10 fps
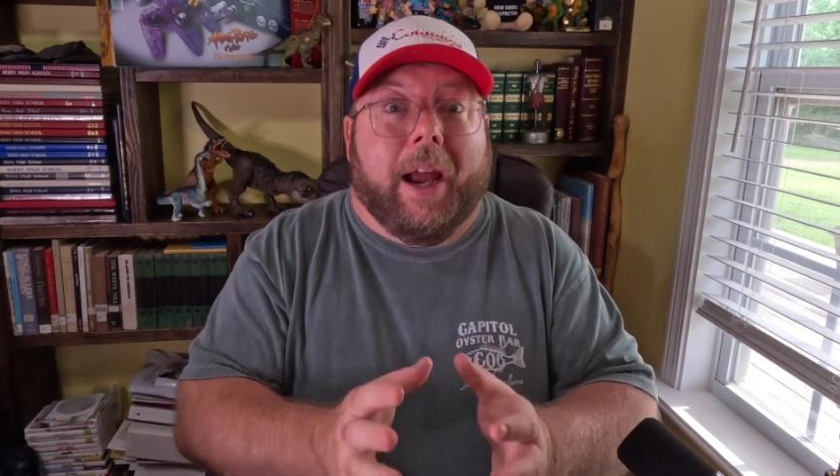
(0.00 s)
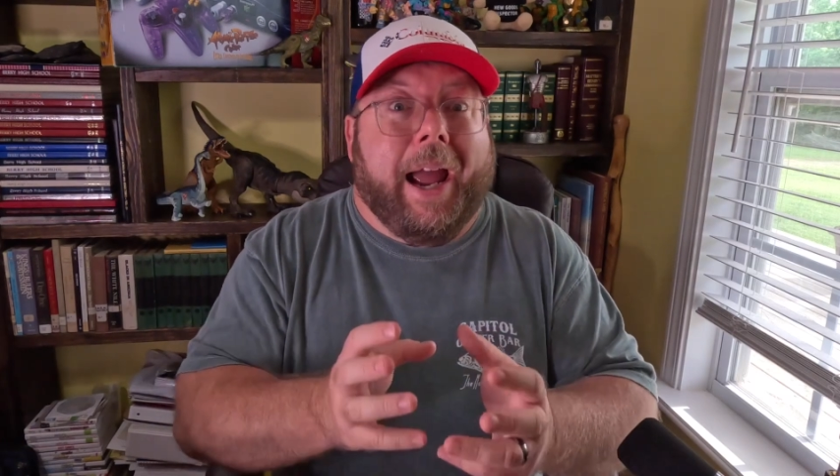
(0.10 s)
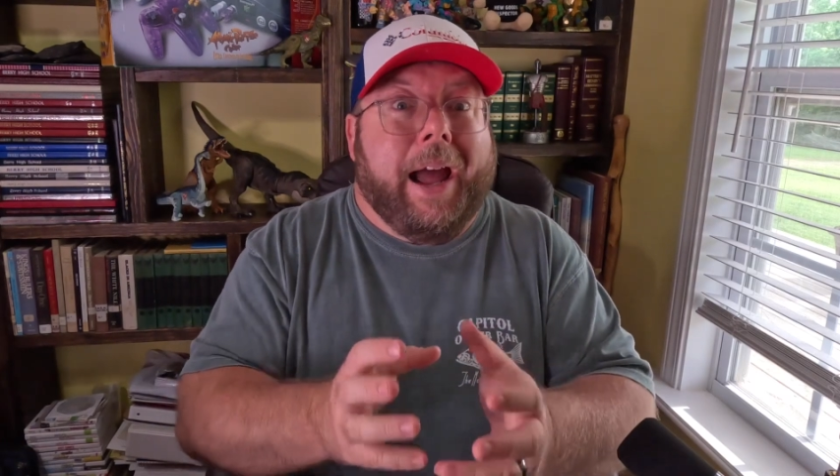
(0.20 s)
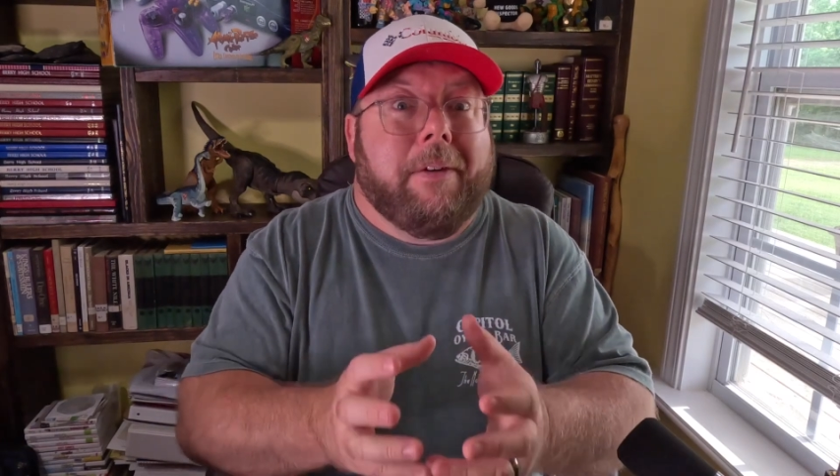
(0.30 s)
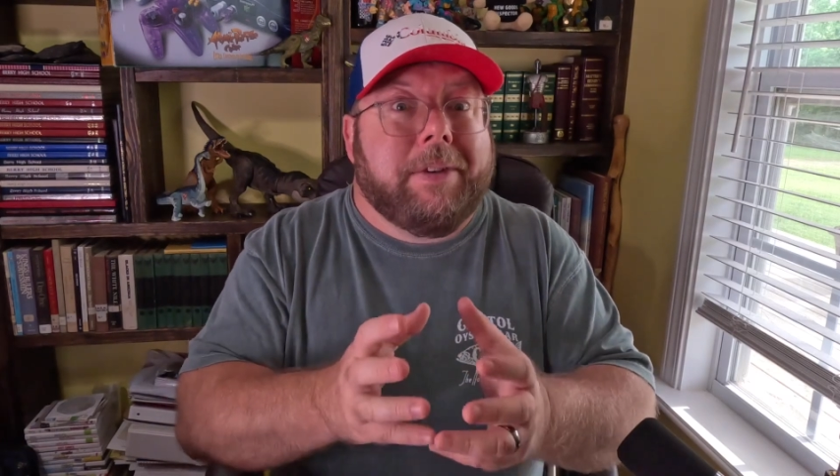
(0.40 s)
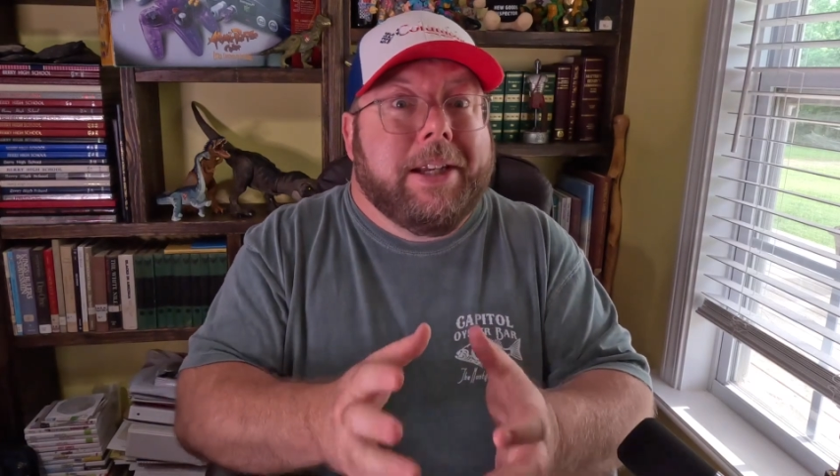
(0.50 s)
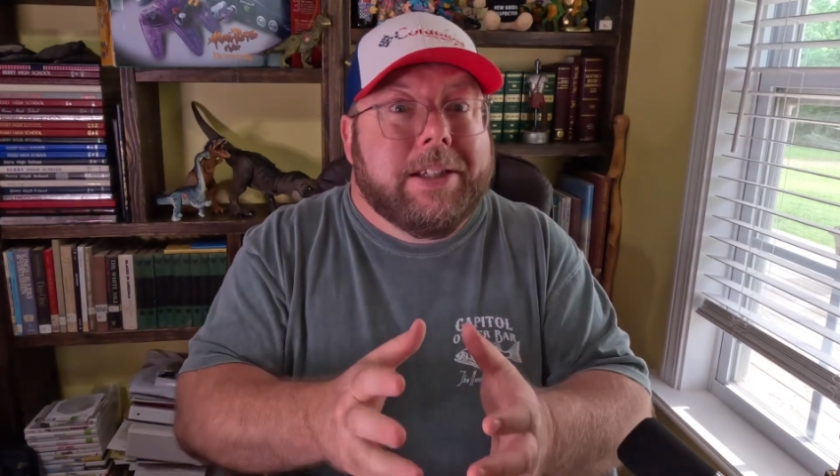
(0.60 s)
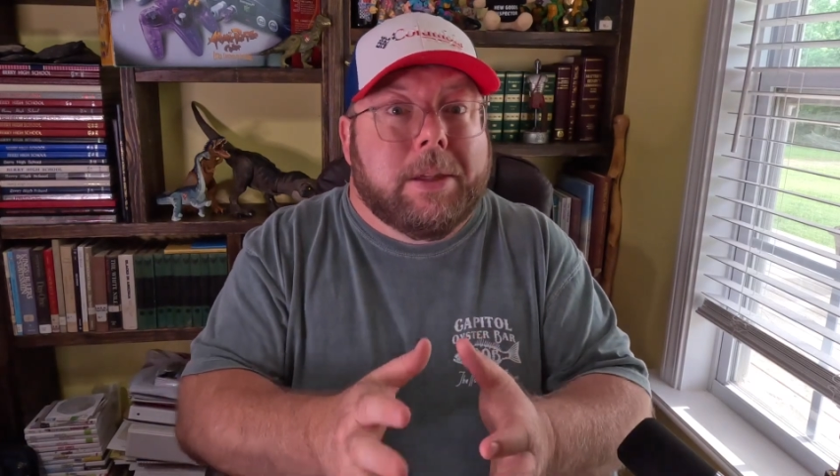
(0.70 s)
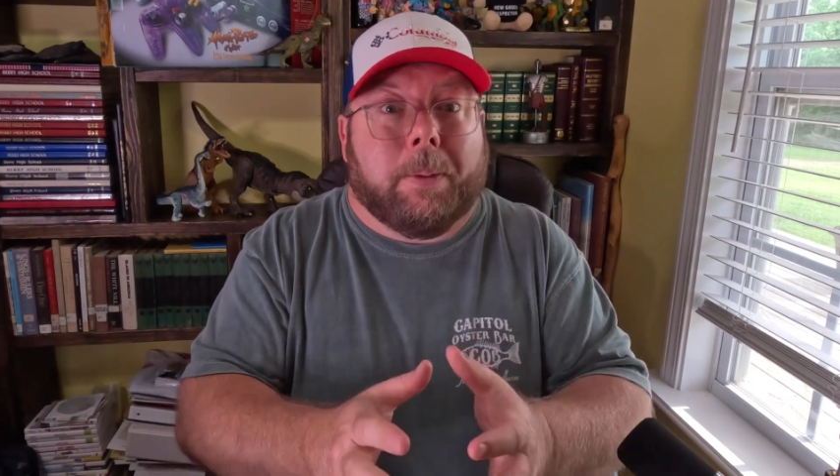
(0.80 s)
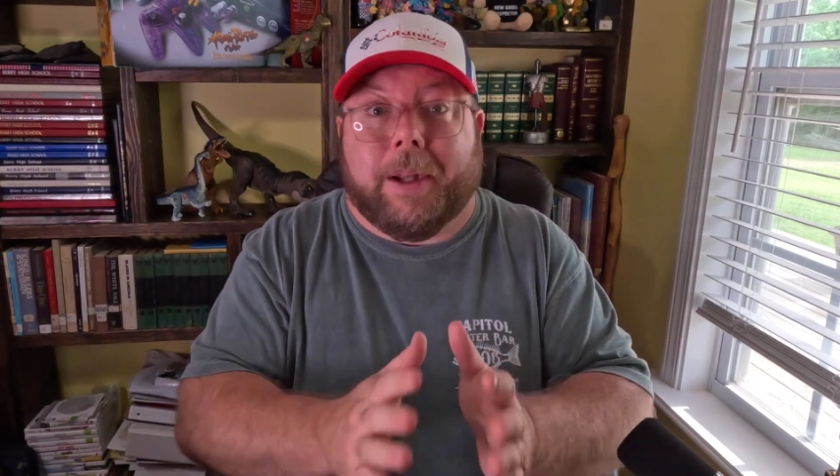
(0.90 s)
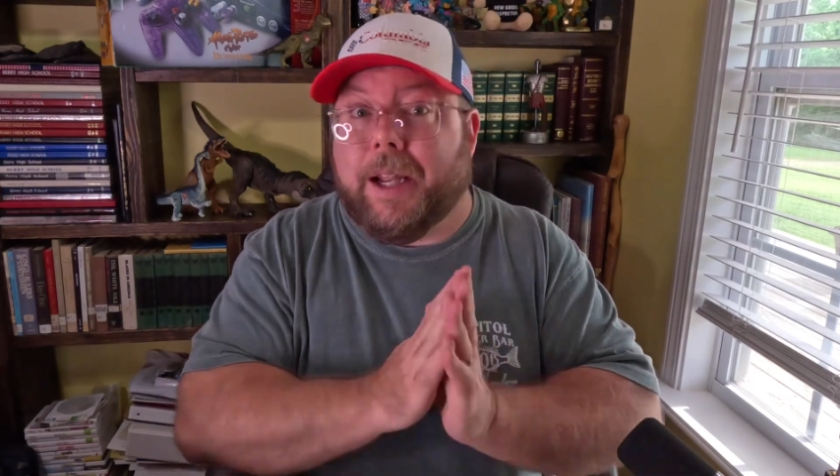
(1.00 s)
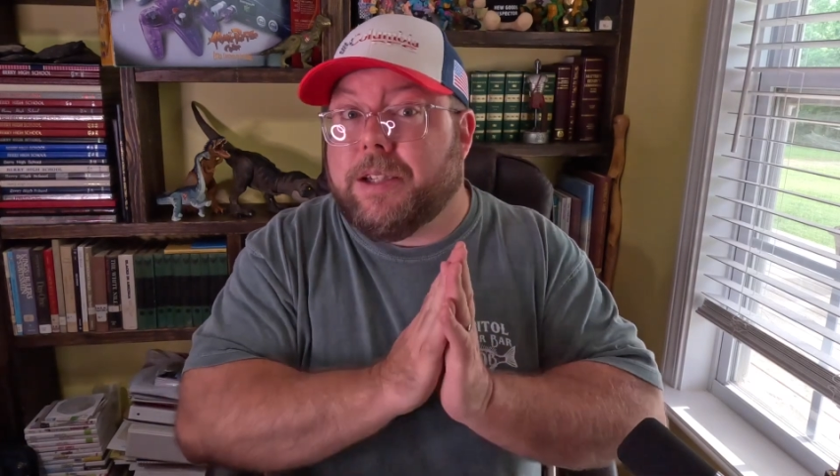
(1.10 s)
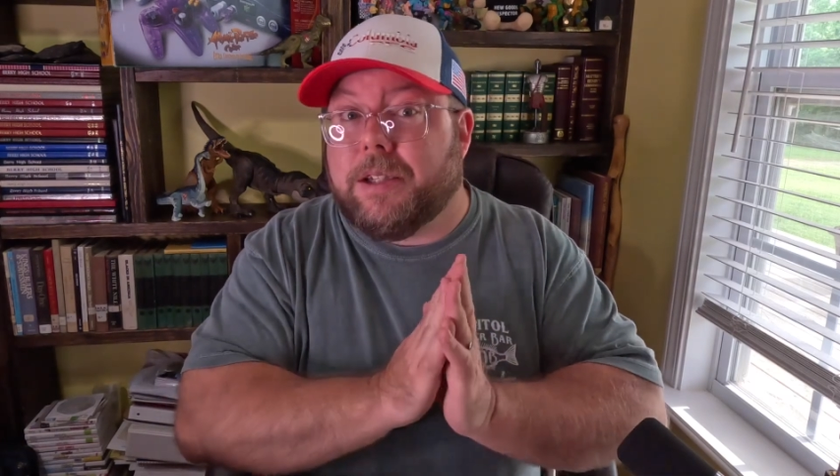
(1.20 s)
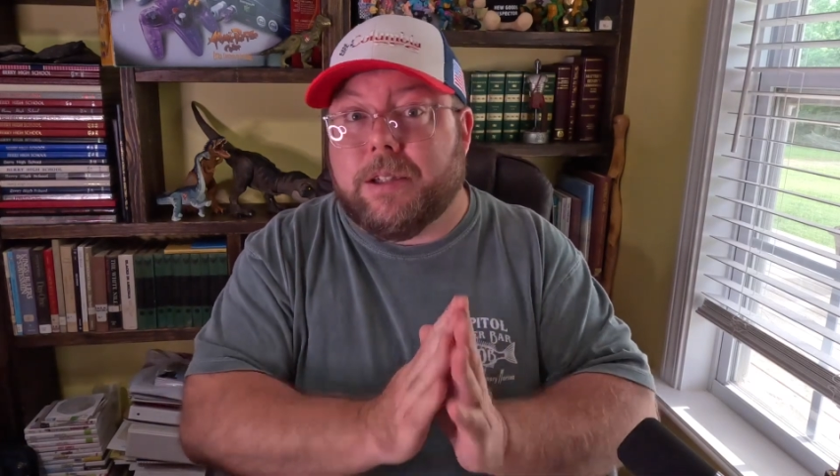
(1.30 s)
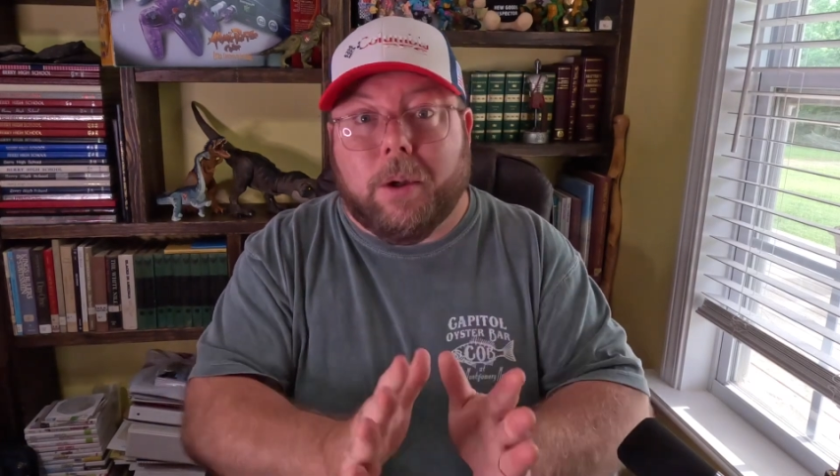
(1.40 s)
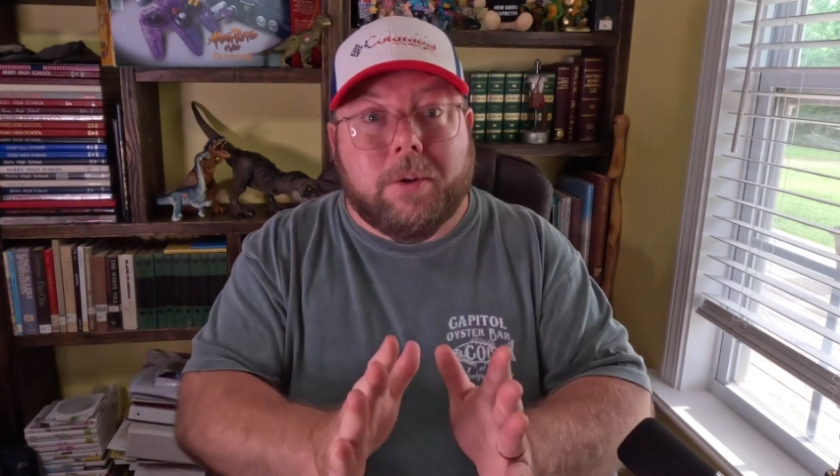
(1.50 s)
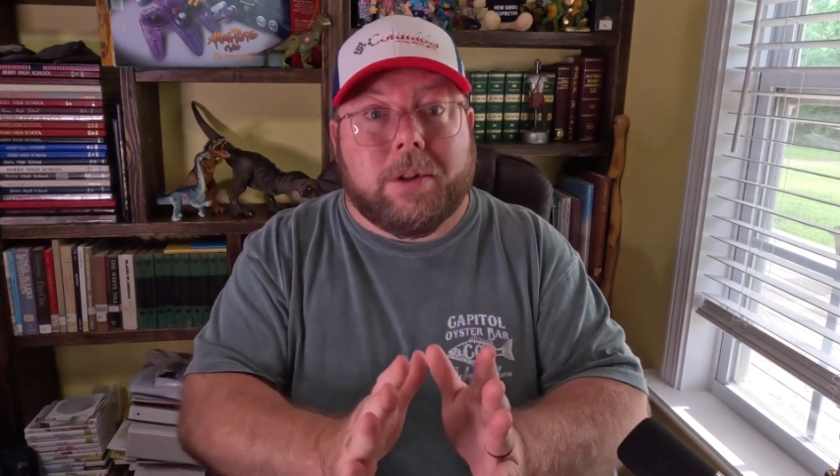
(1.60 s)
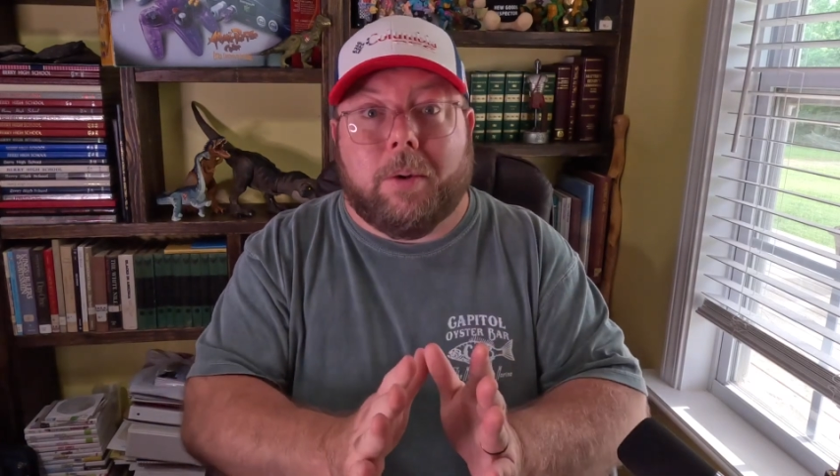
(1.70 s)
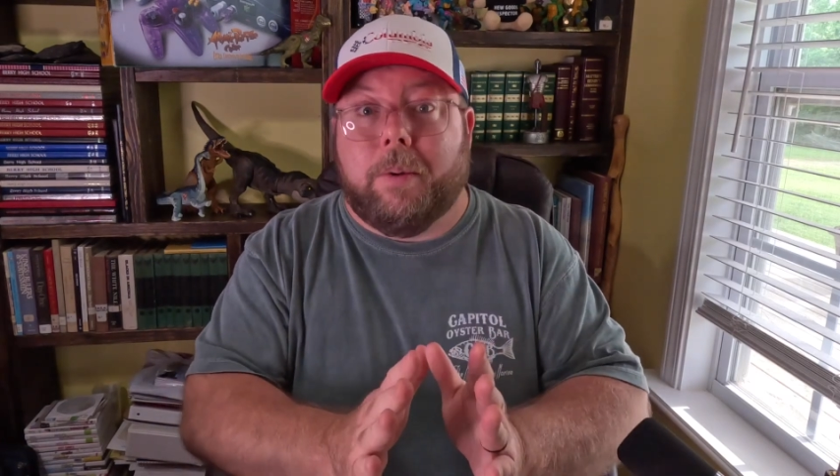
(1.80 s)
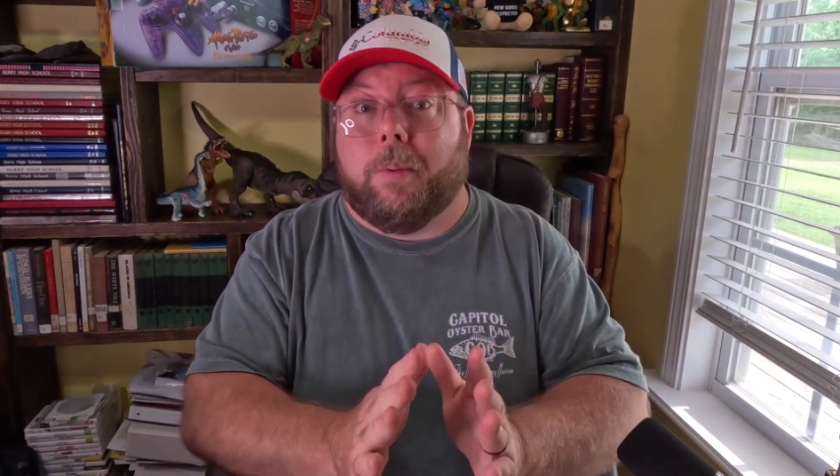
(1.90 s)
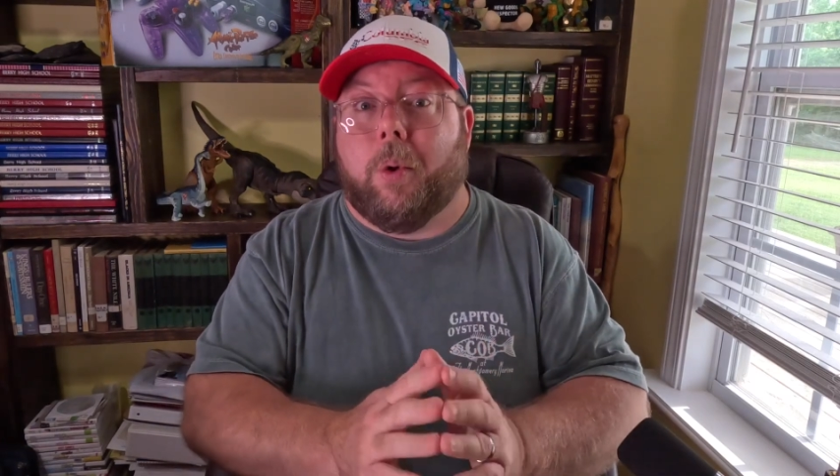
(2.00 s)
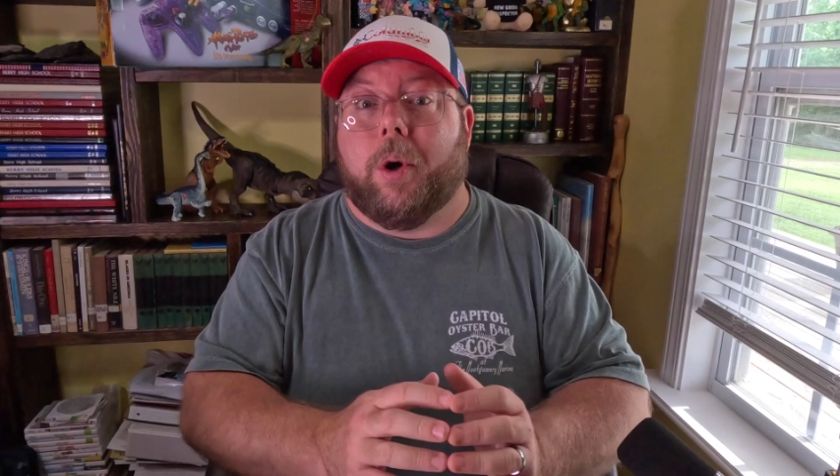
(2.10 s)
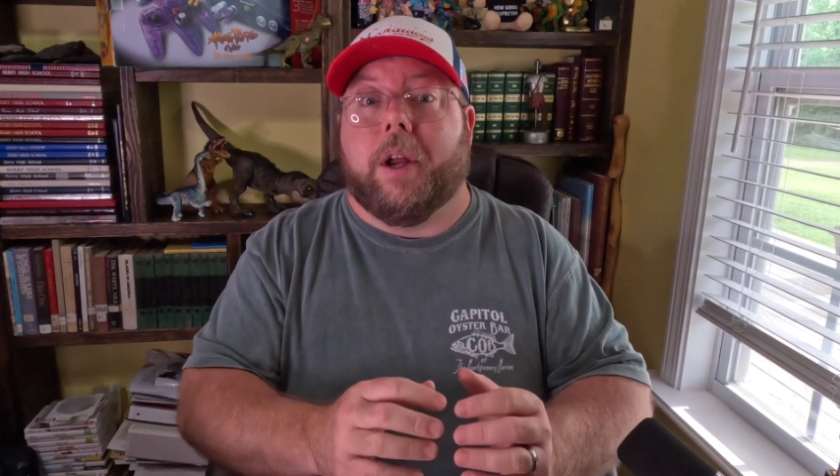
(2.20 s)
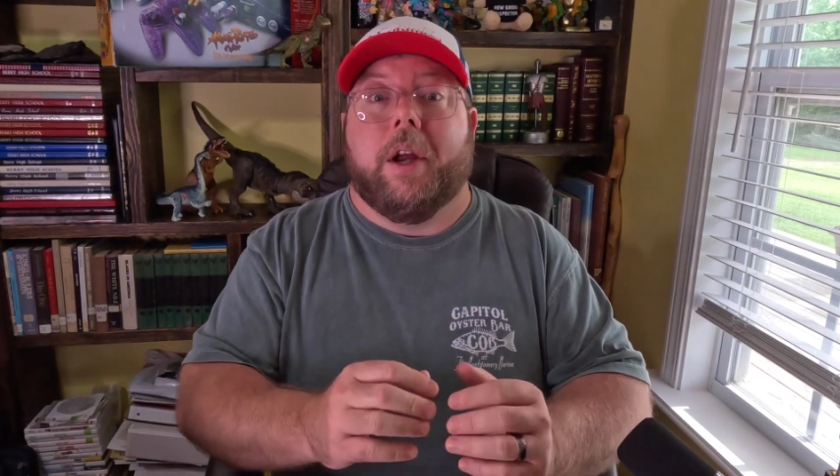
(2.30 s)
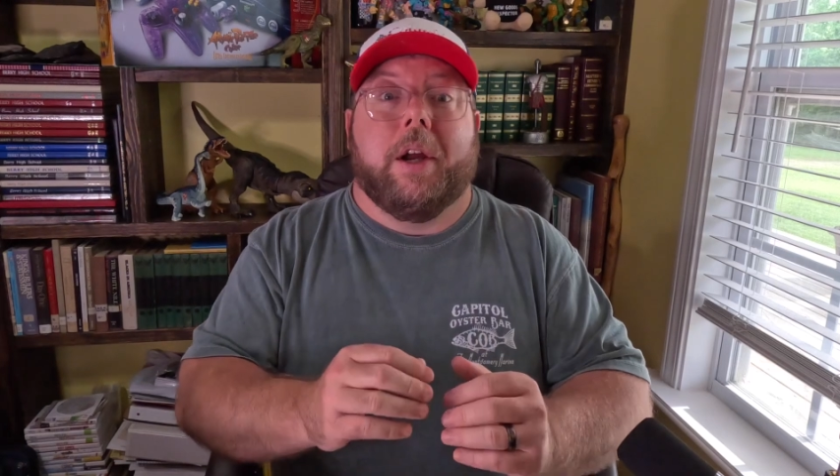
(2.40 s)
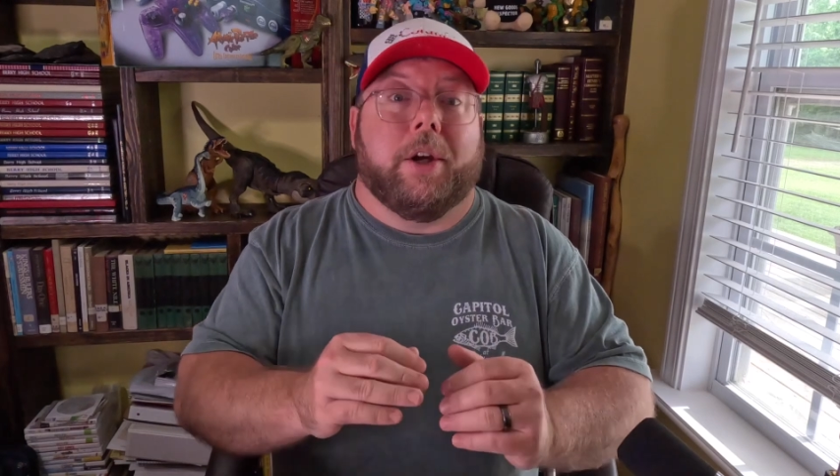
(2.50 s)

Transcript: Have discipline. That's so, so important.